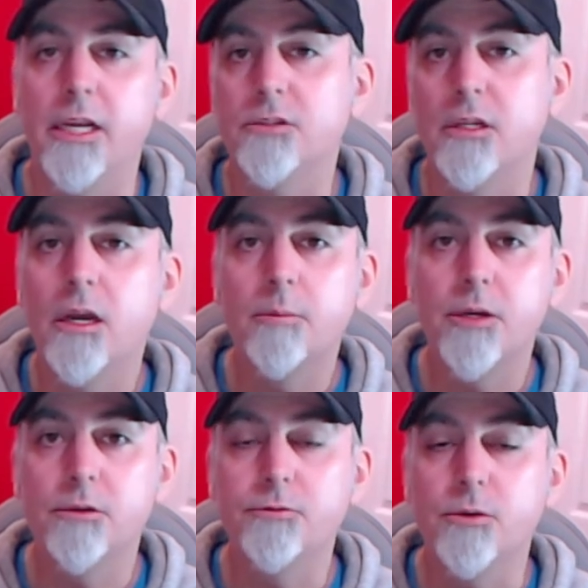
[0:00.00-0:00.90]
an XLR
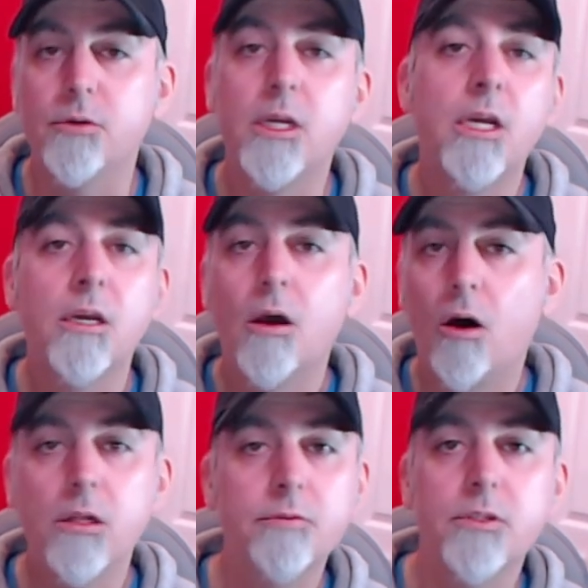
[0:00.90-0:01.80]
microphone,
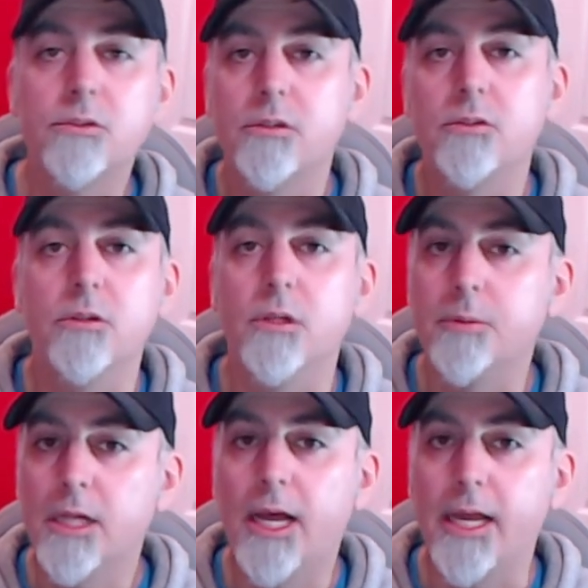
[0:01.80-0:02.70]
all of this can still
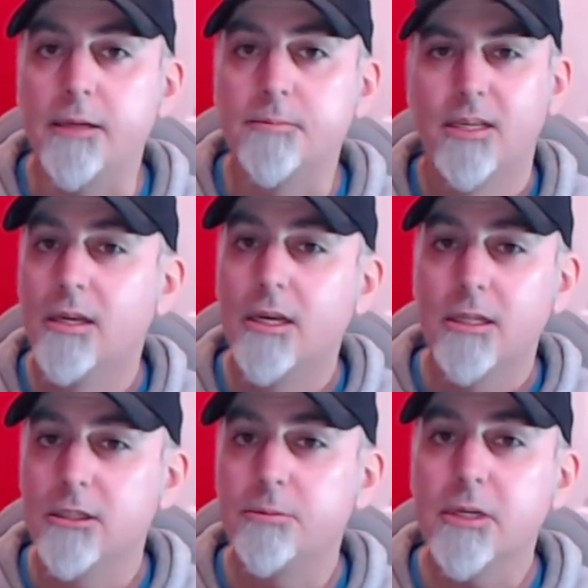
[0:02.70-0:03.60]
apply.
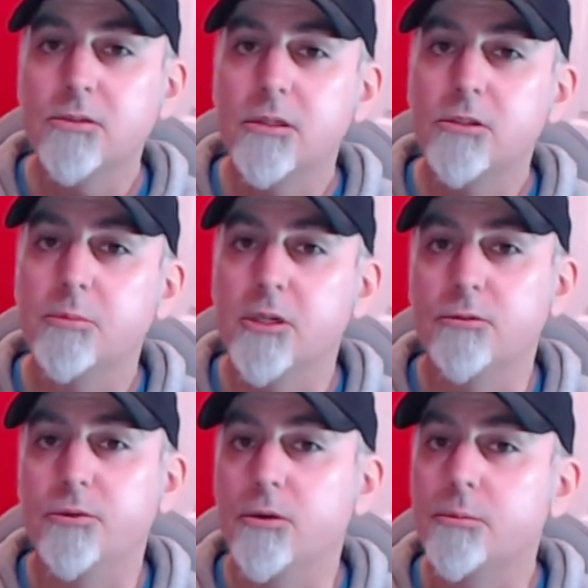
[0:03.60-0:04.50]
The specs on this
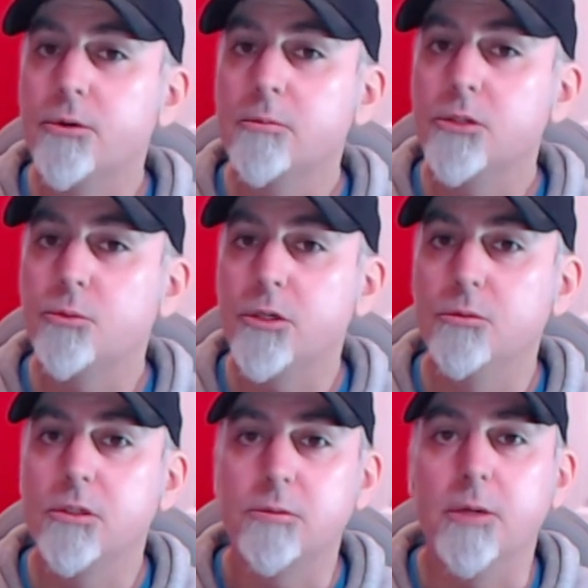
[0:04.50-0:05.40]
microphone are pretty much what you
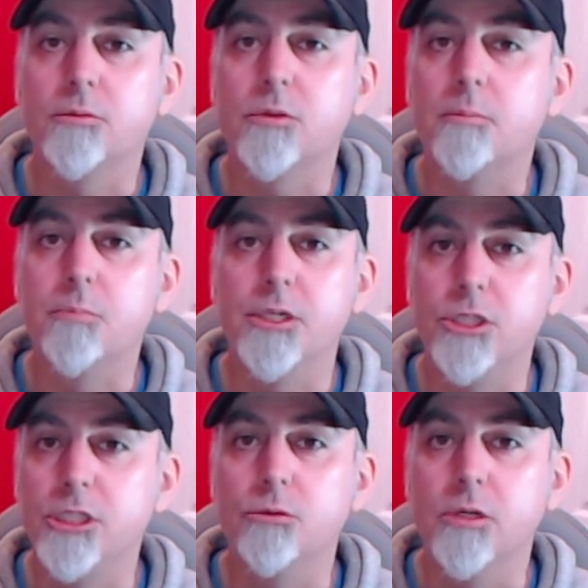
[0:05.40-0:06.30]
would expect with a
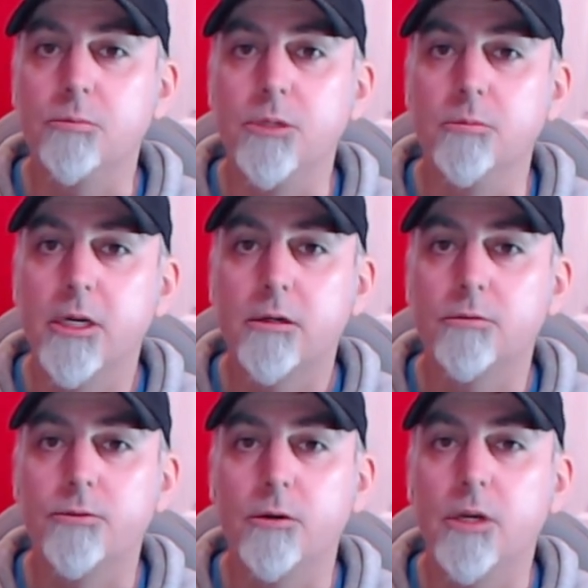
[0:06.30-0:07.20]
budget USB
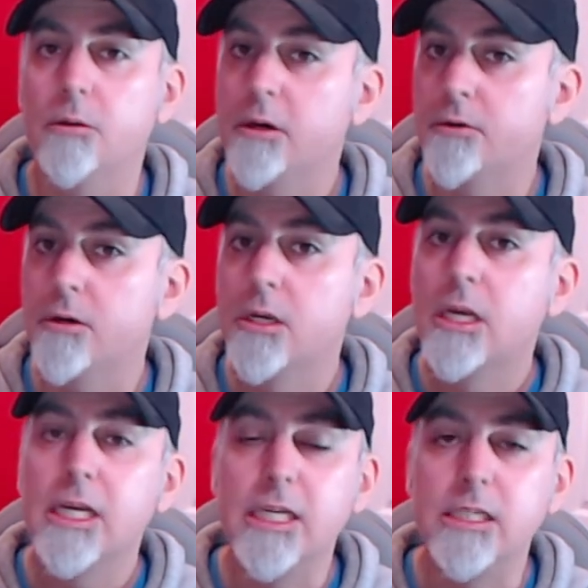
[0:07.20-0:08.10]
microphone. However,
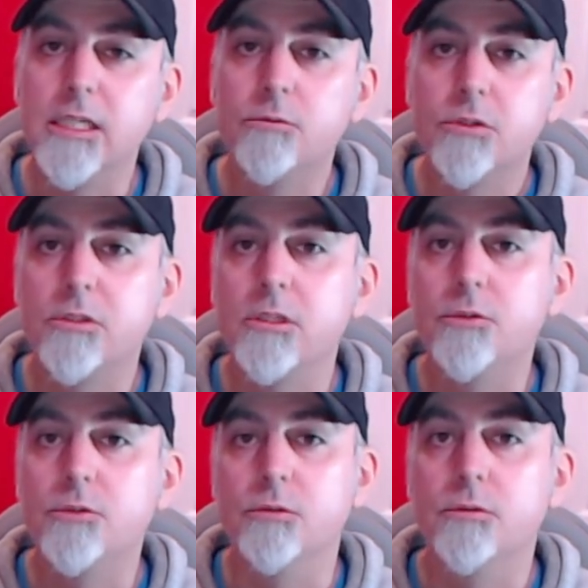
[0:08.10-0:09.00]
it did receive
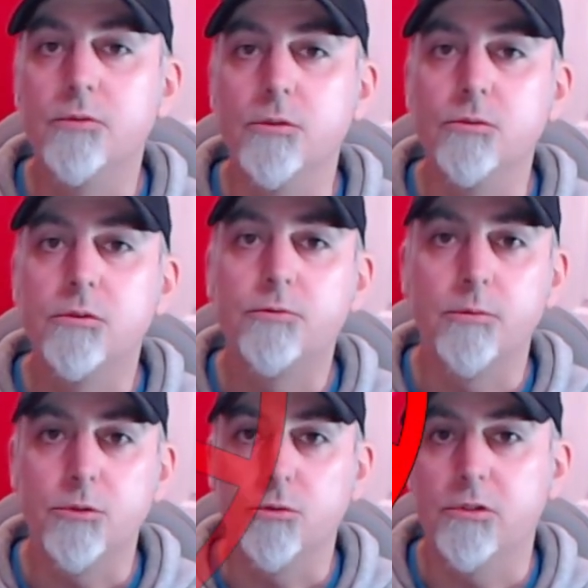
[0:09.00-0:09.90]
good reviews
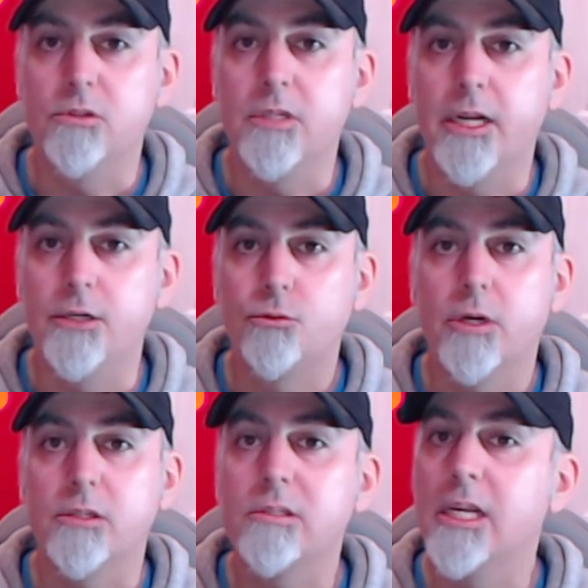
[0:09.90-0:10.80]
from sources that I
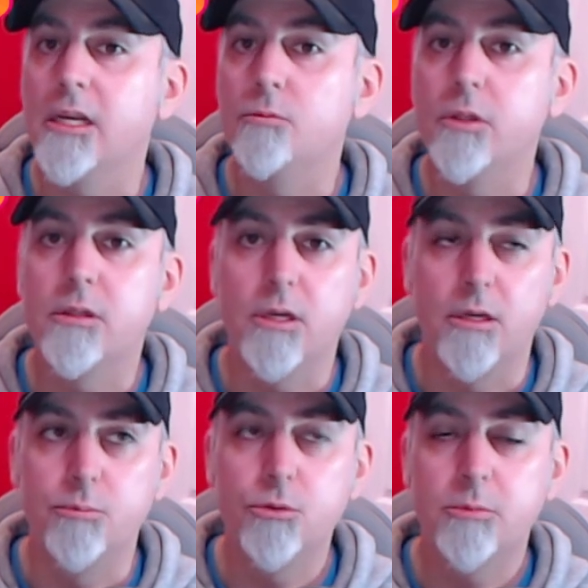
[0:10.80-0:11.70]
trust, and with
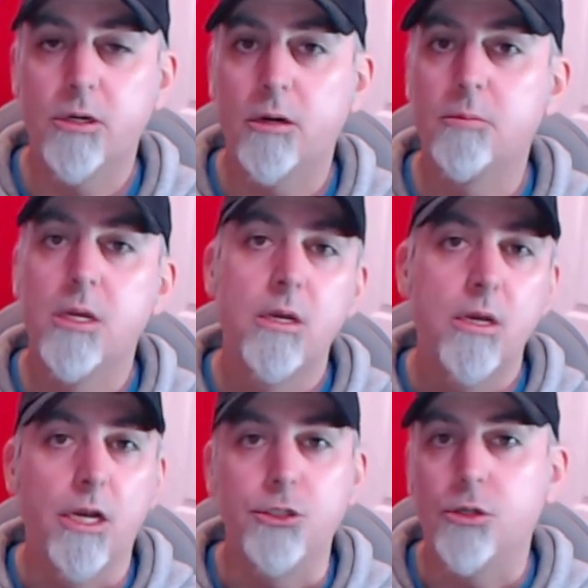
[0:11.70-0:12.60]
a boom arm,
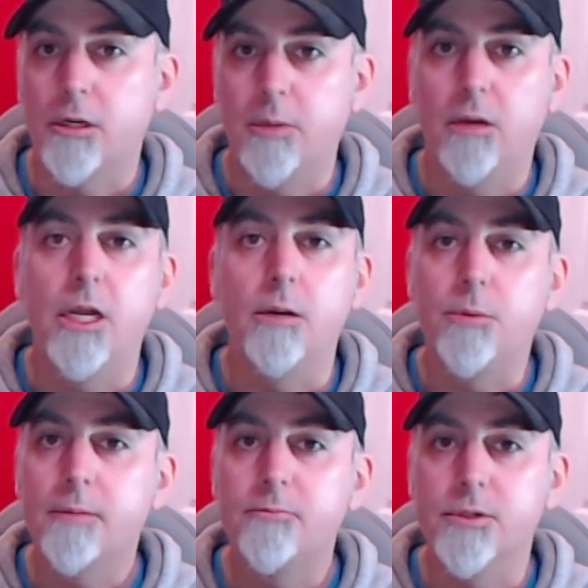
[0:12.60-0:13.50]
a shock mount, and a
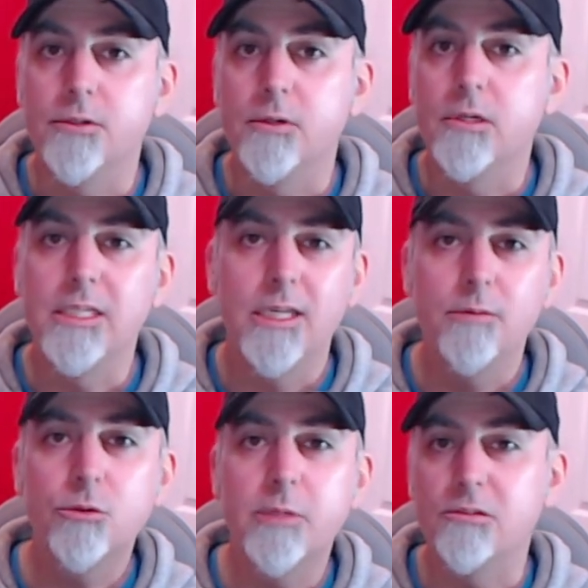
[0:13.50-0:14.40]
pop filter, it
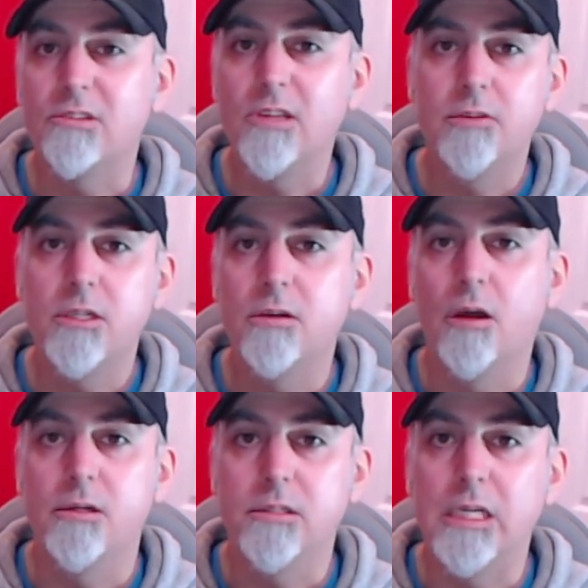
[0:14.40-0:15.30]
came to about
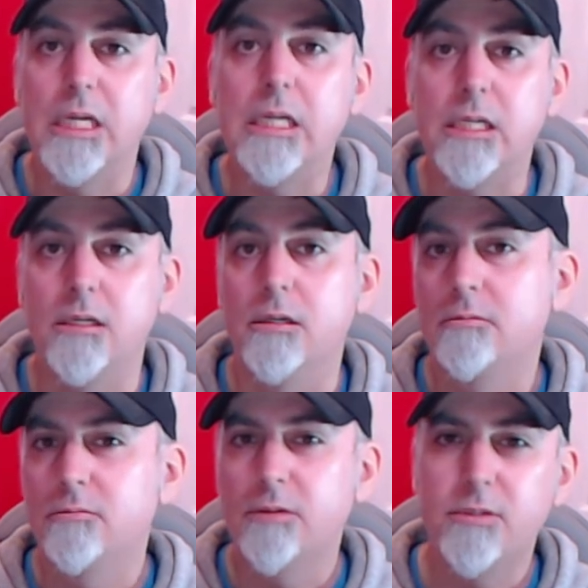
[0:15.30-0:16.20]
$70 Canadian
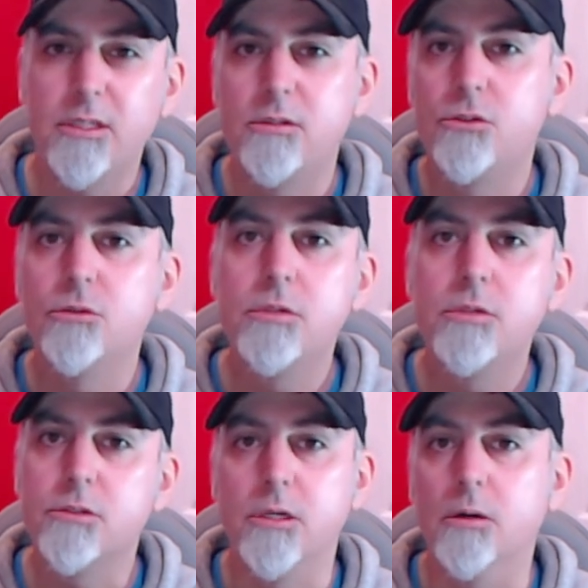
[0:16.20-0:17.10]
roughly 2
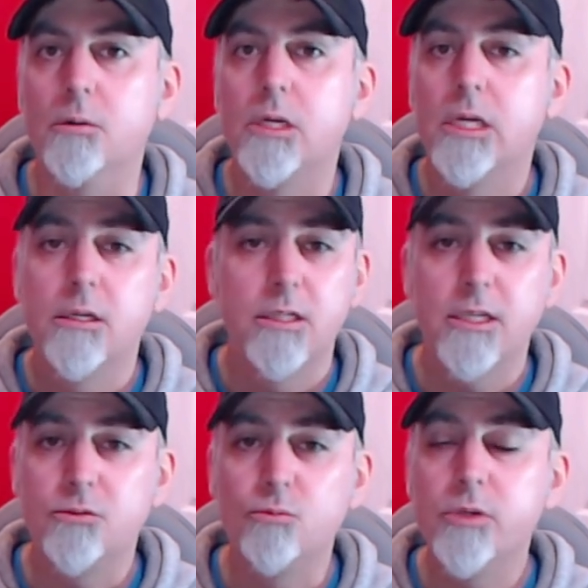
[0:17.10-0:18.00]
years ago. And
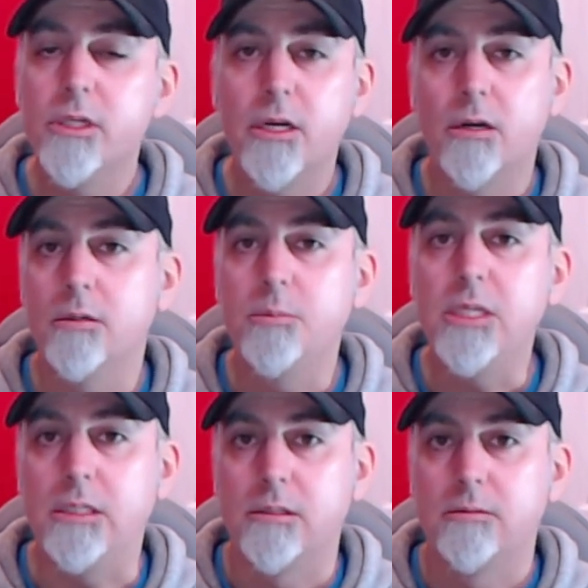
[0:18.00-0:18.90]
that's really hard to
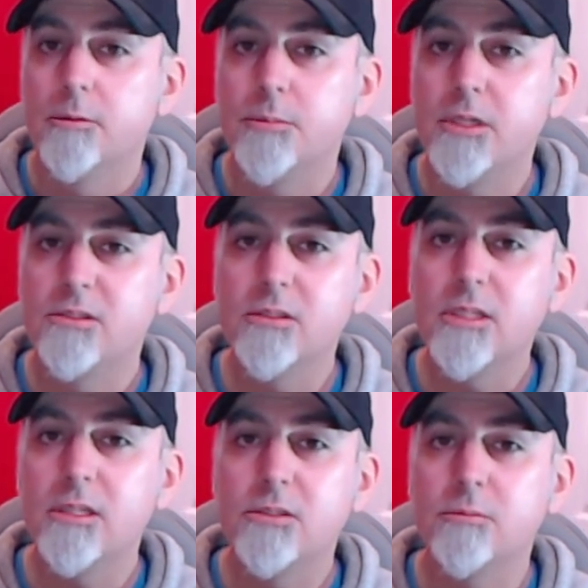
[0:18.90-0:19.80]
beat, but it still
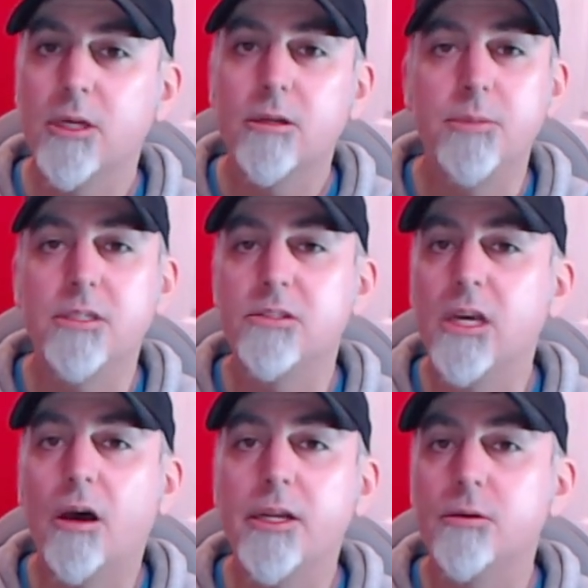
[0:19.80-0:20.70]
needed some help because the
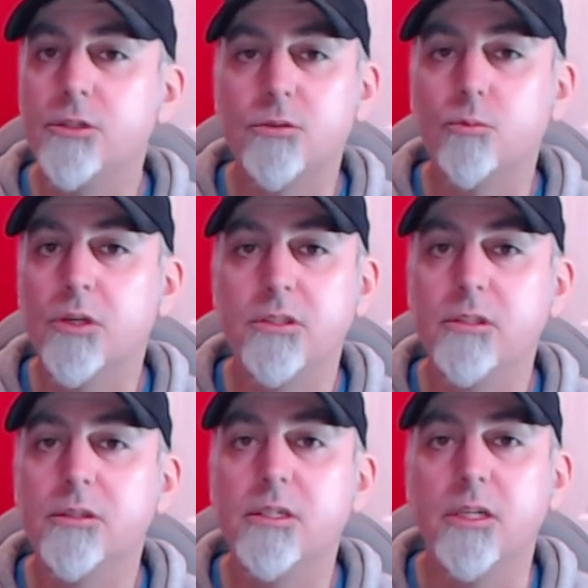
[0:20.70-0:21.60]
audio just wasn't
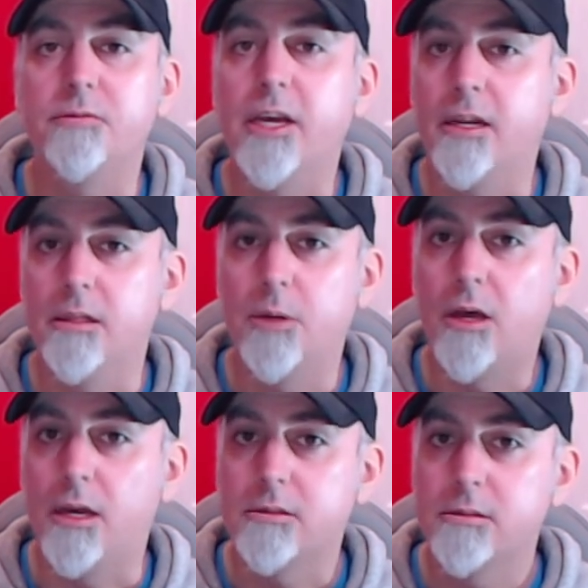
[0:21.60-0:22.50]
good enough out of the
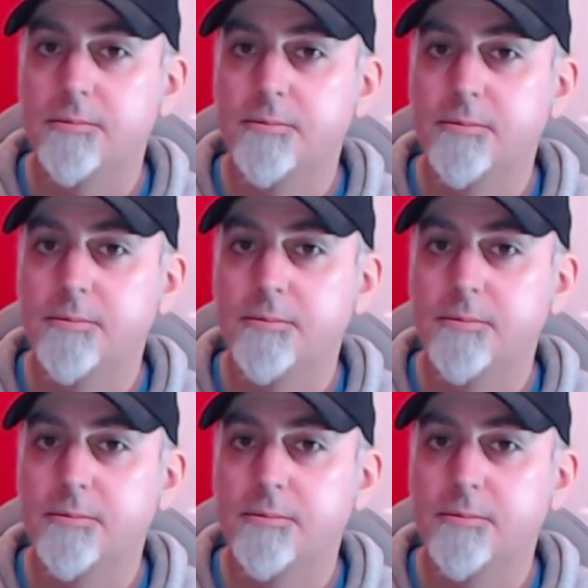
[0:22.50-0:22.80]
box.